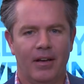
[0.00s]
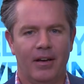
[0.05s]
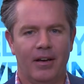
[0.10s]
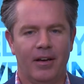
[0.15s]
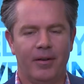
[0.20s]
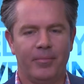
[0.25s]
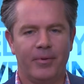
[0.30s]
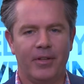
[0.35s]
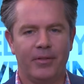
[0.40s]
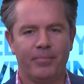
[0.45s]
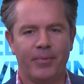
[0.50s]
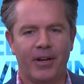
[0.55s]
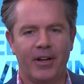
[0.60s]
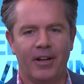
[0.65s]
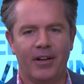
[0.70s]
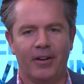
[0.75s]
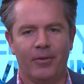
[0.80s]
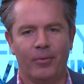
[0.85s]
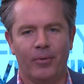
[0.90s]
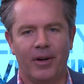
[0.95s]
I'm Keith
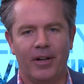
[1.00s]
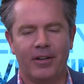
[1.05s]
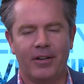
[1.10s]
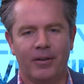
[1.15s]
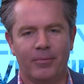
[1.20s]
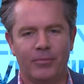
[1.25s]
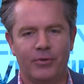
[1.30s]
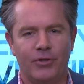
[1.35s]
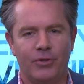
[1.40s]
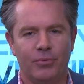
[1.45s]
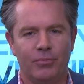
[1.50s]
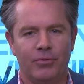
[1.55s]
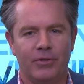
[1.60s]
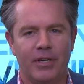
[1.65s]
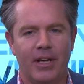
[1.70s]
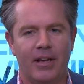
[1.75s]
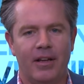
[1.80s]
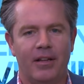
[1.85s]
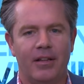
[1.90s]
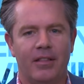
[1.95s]
McCullough. Welcome to
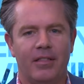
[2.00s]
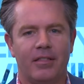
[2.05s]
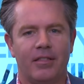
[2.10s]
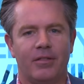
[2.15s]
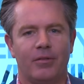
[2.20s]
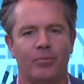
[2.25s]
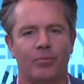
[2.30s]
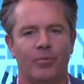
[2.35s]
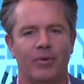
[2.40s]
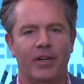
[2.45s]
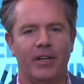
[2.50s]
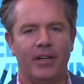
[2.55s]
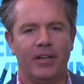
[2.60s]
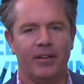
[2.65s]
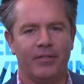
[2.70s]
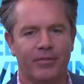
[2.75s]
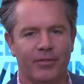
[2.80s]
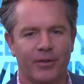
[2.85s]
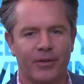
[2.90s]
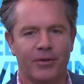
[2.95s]
day
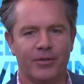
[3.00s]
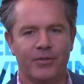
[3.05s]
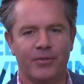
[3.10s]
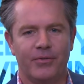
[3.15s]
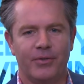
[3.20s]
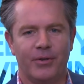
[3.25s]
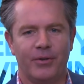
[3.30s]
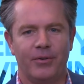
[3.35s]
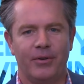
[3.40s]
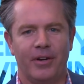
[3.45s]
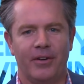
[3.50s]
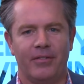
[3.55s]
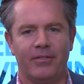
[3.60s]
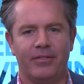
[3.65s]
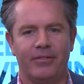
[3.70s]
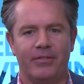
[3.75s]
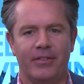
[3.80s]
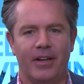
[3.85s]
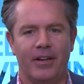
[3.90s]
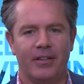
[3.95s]
three. For those of you who
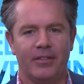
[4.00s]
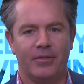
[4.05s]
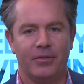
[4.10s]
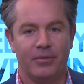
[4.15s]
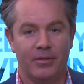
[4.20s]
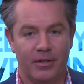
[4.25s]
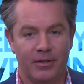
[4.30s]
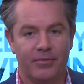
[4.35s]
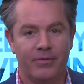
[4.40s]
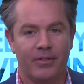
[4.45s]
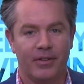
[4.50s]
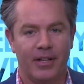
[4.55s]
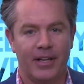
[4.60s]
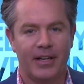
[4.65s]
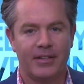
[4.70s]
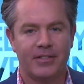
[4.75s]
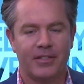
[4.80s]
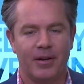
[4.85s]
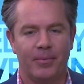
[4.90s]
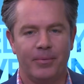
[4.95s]
have uh, tuned in for the
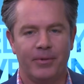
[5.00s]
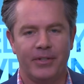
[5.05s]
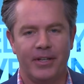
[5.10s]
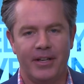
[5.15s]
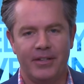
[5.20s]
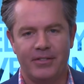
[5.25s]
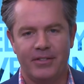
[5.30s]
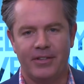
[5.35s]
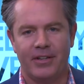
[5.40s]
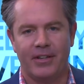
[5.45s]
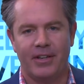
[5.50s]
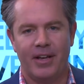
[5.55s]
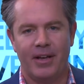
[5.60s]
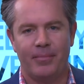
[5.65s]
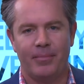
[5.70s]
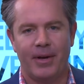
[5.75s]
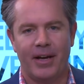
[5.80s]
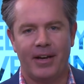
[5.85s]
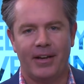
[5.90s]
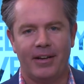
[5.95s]
last couple days and you
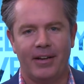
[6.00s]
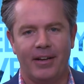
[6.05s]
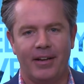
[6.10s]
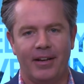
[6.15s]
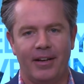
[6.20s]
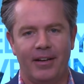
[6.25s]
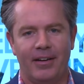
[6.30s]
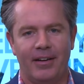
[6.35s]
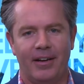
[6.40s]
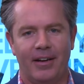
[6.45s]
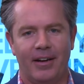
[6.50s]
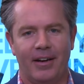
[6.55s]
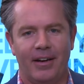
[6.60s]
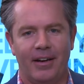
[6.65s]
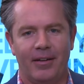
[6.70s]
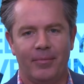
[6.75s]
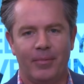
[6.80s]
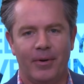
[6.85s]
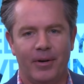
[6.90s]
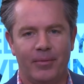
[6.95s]
came back again, I
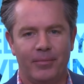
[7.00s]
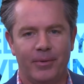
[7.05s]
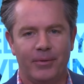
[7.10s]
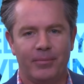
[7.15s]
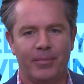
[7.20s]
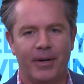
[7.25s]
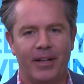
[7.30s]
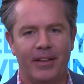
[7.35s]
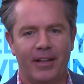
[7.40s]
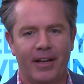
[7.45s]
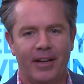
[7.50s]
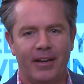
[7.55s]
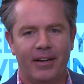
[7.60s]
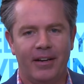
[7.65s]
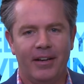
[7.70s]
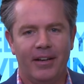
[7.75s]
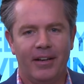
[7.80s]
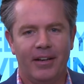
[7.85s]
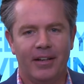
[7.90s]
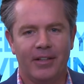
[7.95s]
am humbled by
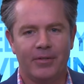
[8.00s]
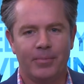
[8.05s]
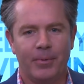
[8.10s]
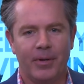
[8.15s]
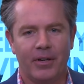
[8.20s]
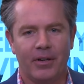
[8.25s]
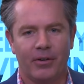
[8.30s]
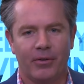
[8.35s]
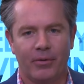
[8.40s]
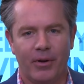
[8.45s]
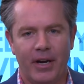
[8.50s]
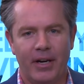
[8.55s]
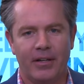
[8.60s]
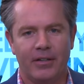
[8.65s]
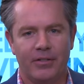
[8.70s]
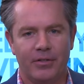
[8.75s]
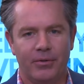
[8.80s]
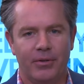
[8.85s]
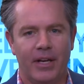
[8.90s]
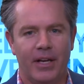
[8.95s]
that. It's been a
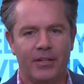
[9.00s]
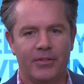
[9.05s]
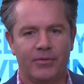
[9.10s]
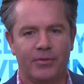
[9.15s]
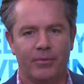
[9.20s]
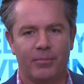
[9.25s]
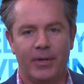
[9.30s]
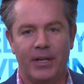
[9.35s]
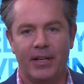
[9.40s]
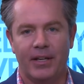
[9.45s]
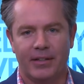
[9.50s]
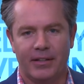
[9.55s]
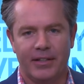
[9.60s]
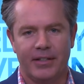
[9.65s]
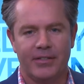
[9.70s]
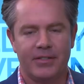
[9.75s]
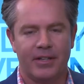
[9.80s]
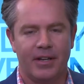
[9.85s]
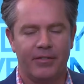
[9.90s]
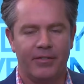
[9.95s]
great two days for me, at
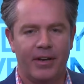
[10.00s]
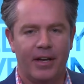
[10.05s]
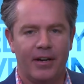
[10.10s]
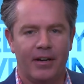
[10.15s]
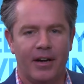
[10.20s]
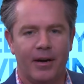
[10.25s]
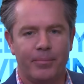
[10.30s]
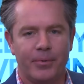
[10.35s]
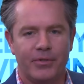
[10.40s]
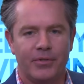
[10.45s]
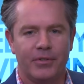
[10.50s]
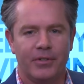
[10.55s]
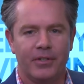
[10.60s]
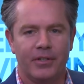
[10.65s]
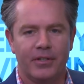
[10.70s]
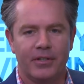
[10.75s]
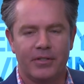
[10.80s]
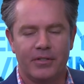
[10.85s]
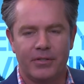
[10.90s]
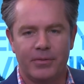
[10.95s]
least. I've had an
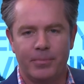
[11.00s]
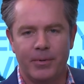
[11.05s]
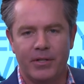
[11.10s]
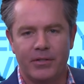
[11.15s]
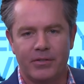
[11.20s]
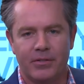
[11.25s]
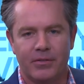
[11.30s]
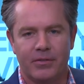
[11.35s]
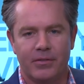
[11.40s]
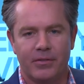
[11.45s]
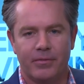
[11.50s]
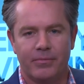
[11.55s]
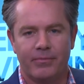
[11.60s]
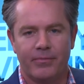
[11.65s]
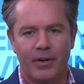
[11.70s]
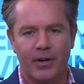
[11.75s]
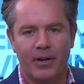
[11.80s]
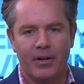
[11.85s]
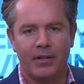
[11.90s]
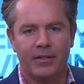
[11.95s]
opportunity to speak to some
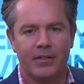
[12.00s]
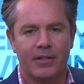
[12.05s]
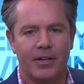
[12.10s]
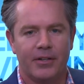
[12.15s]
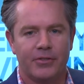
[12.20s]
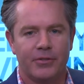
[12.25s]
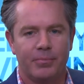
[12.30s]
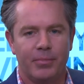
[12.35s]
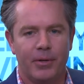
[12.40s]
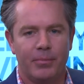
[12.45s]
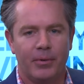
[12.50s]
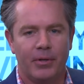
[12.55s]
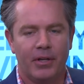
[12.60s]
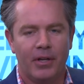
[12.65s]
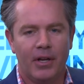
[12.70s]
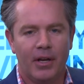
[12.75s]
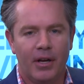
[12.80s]
very intelligent people.